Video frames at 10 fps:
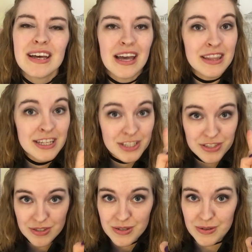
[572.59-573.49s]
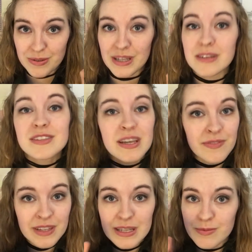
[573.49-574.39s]
And that's true, like,
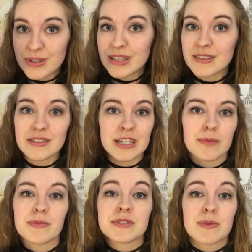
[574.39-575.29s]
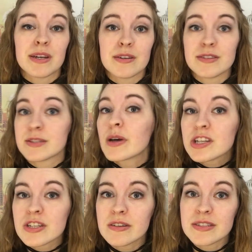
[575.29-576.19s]
definitely bring a couple sweaters,
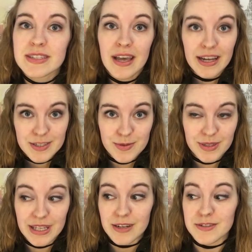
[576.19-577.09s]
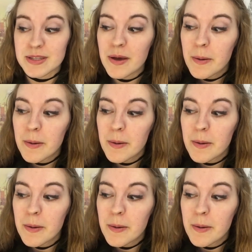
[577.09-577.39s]
sweatshirts, extra layers.